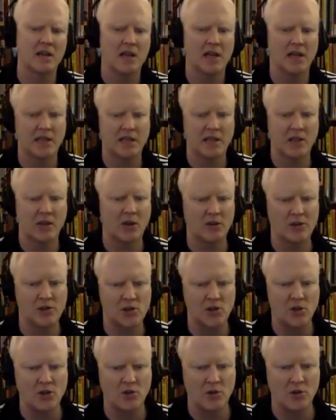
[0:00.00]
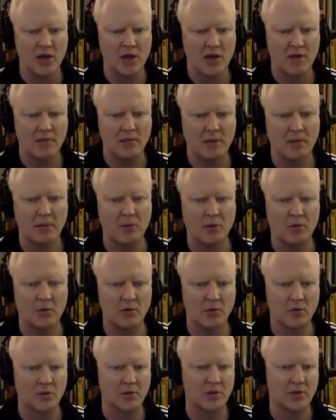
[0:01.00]
and then also people who
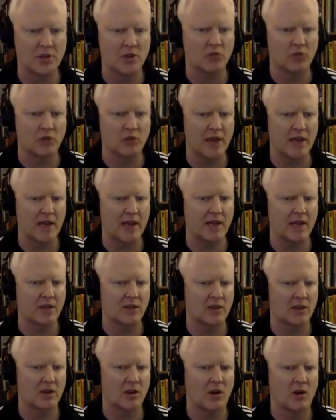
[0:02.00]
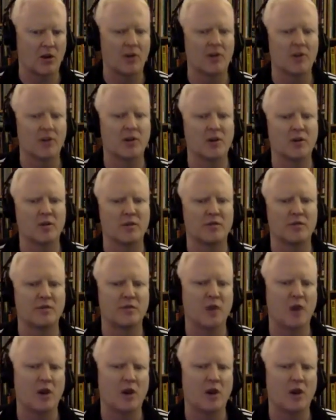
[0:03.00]
are really great at the art of